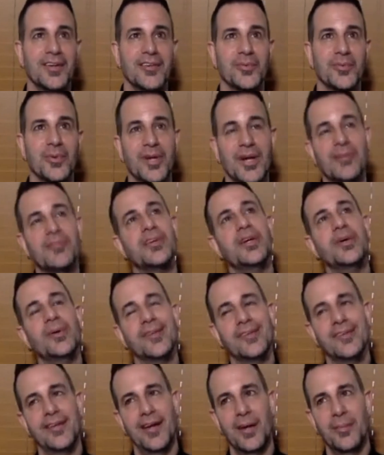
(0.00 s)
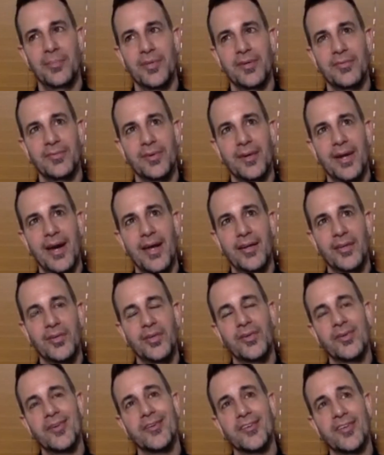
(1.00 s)
whatever you attempt, if your
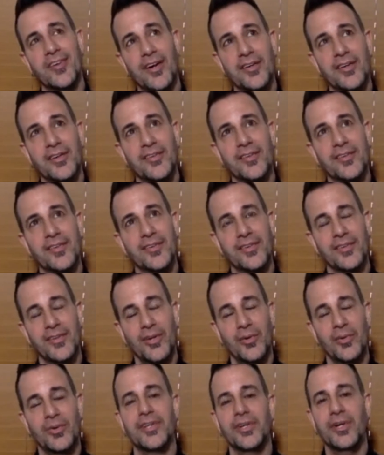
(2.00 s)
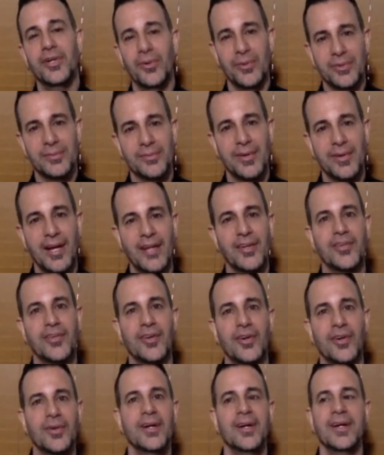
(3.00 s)
attitude sucks, so will you, right?
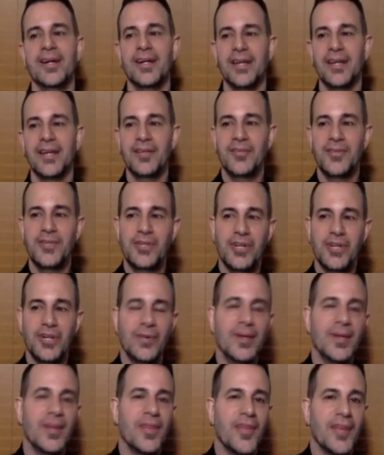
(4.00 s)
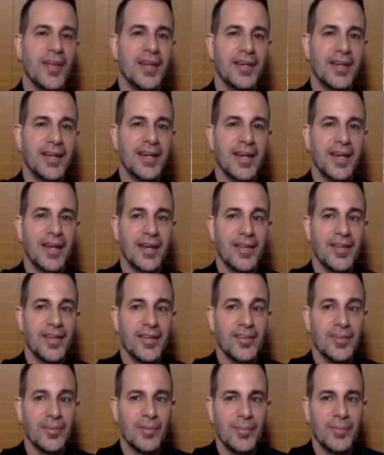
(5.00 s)
So if you go in thinking, and I think
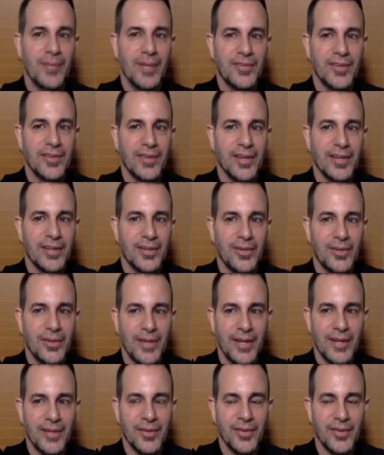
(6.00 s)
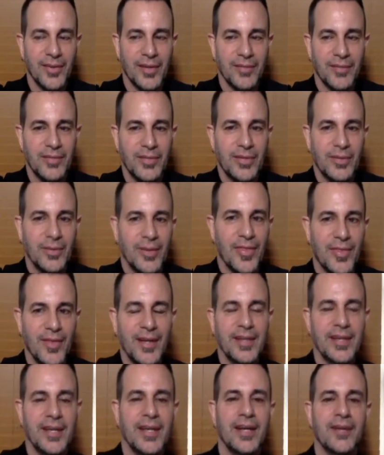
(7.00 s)
someone mentioned like the whole attitude thing, if you go in
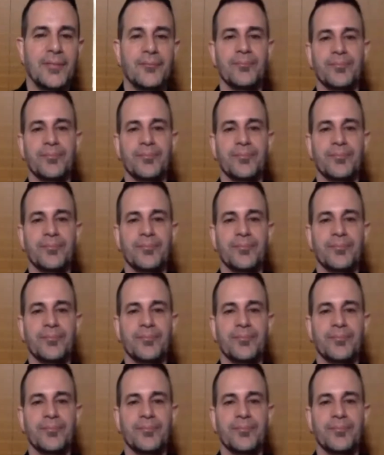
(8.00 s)
thinking,